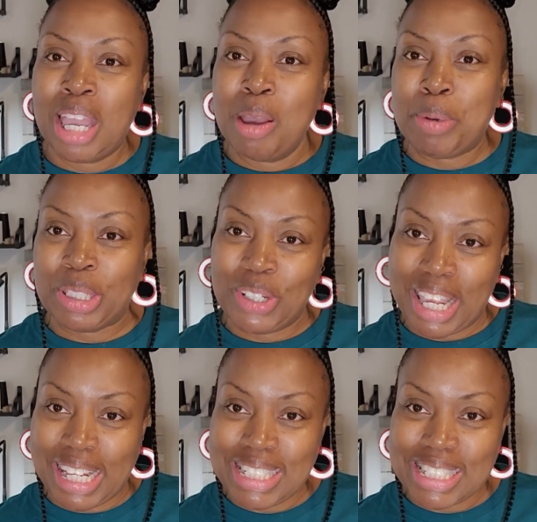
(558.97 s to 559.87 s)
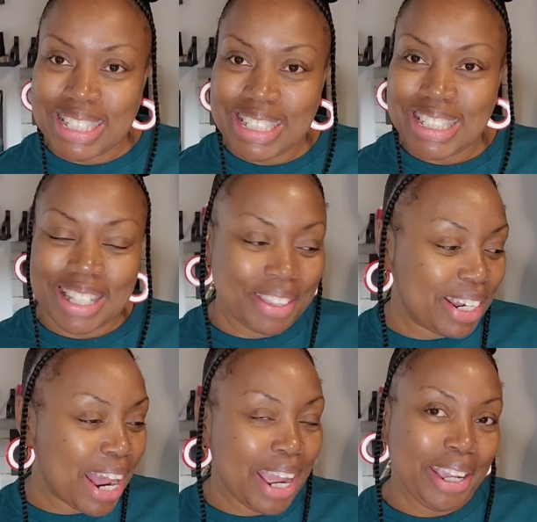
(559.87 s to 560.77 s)
pillowcases that
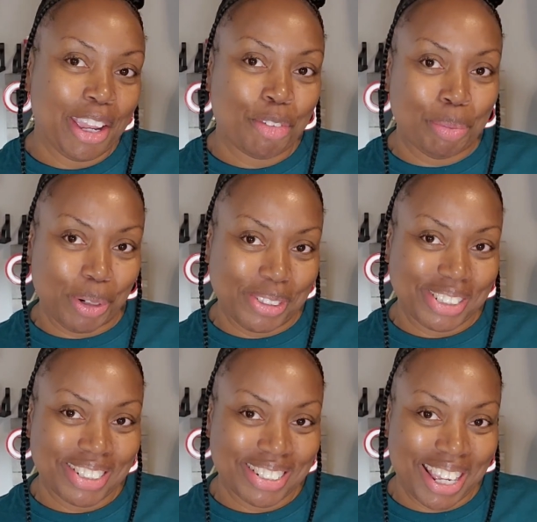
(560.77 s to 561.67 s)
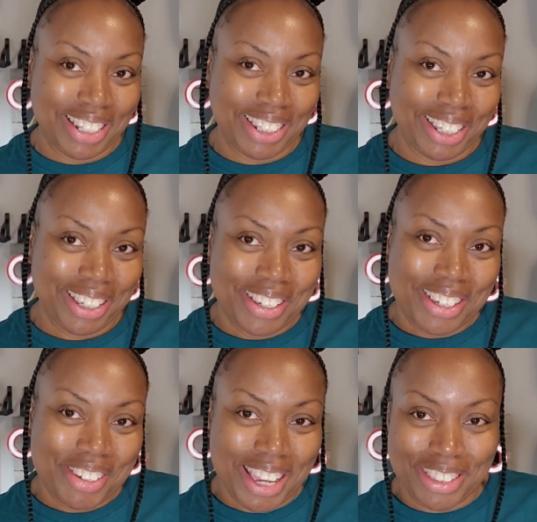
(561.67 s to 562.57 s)
I have purchased lately
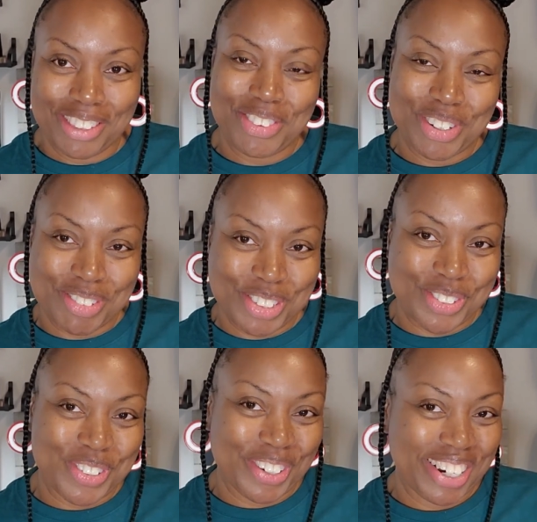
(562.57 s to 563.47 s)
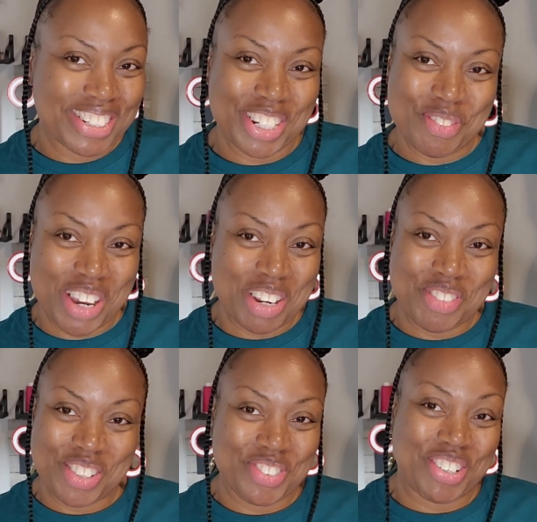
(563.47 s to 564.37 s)
at the thrift store. Has anybody
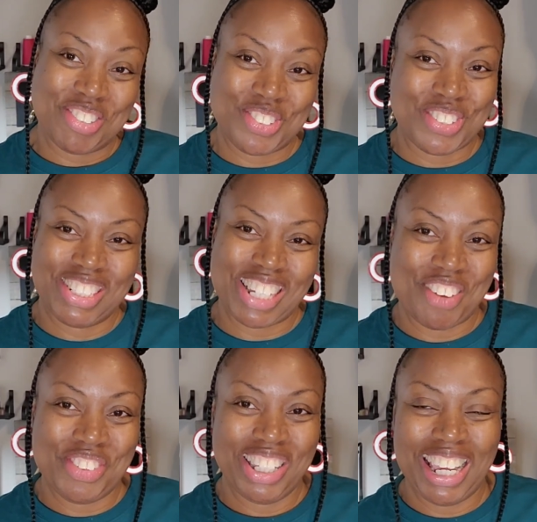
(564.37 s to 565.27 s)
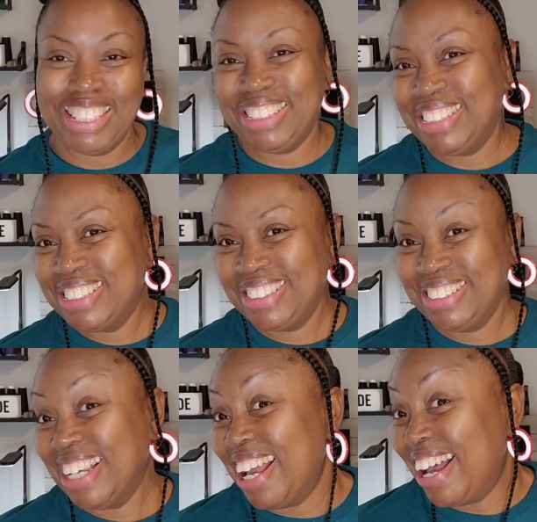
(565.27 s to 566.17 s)
been thrift store shopping lately?
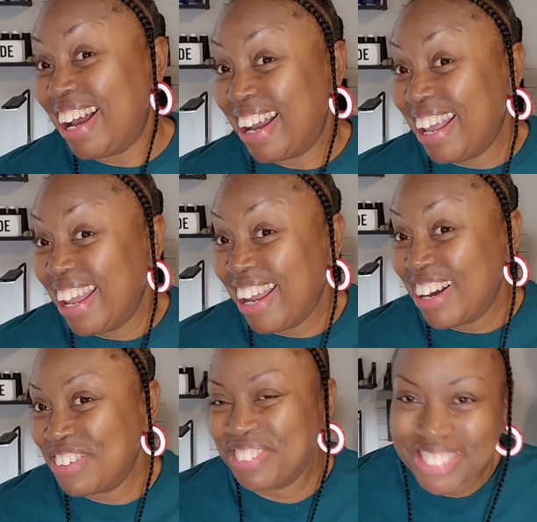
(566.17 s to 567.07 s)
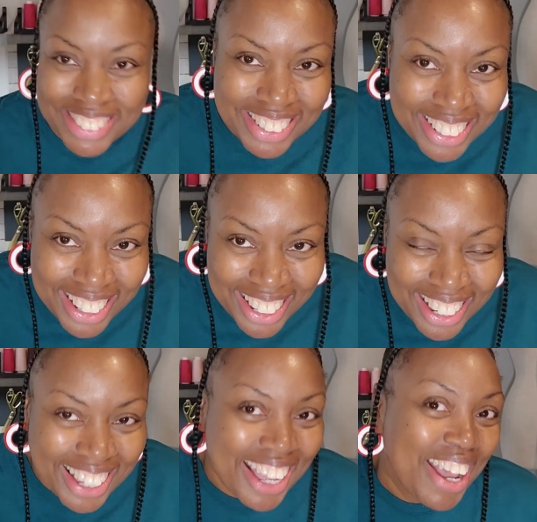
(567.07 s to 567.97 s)
I have.
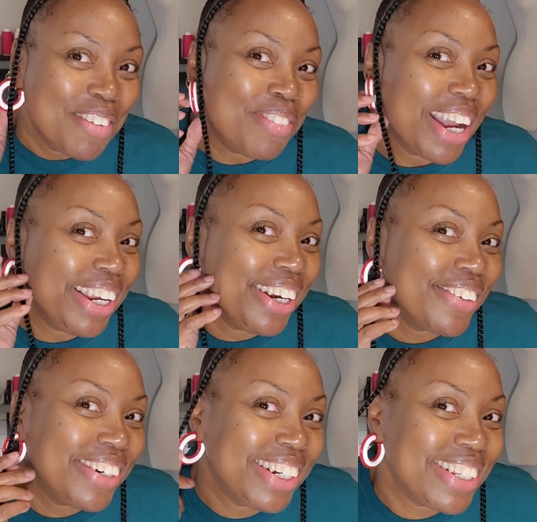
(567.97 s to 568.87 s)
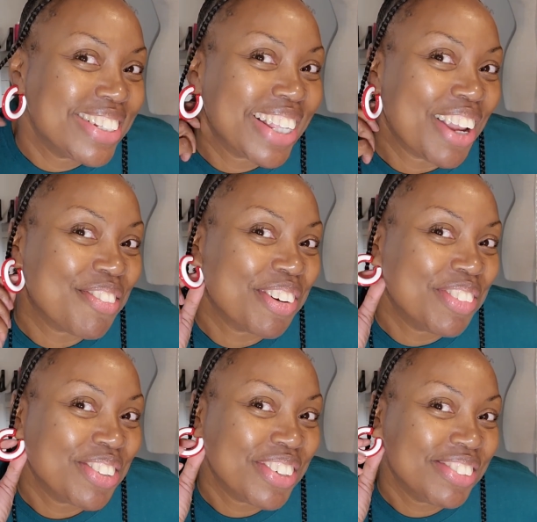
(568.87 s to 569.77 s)
My earrings came from
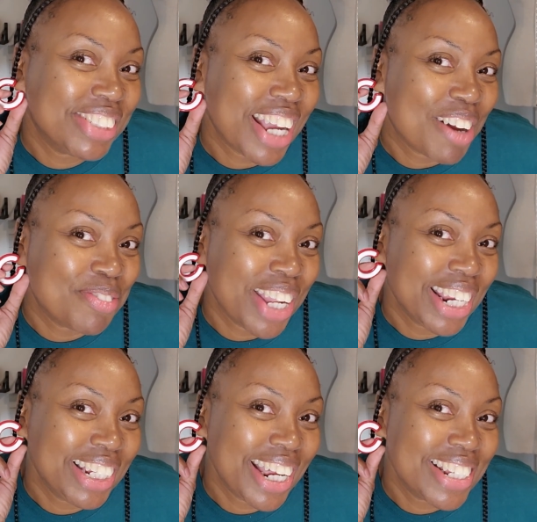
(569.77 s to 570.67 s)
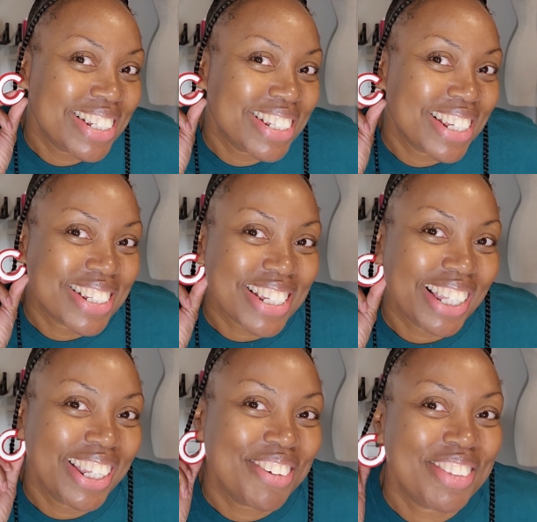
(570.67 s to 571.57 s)
the thrift shop, 99 cents. I
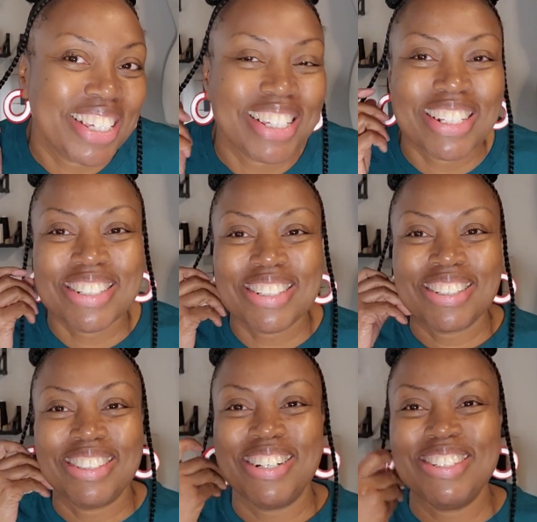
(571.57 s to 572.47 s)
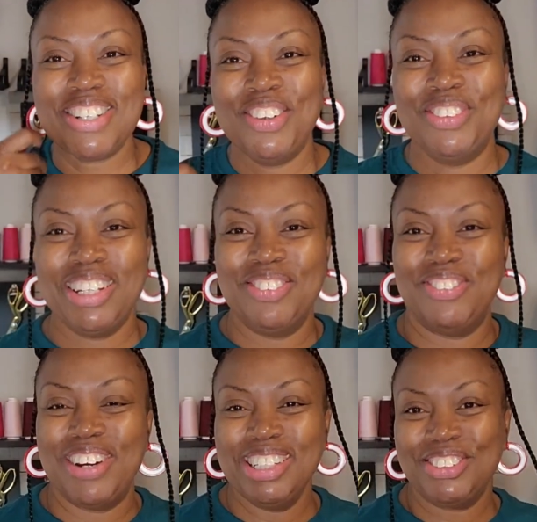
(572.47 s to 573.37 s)
love these. They're so
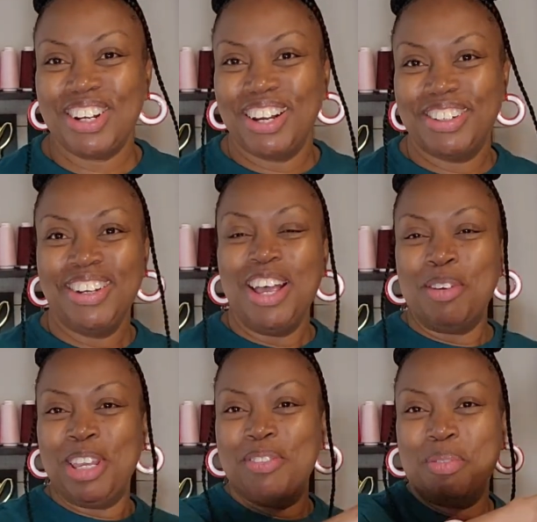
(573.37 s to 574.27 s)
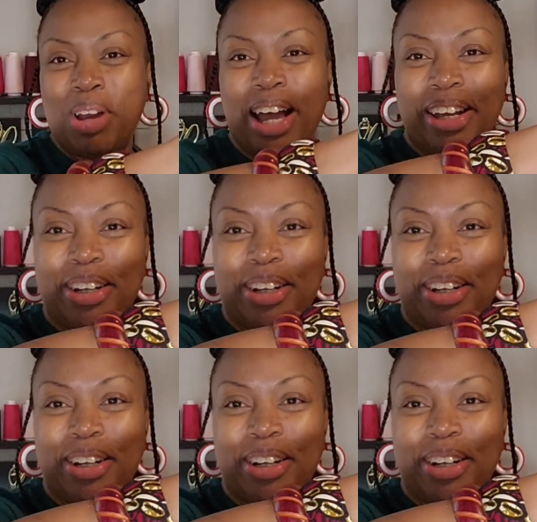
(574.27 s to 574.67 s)
retro. Even my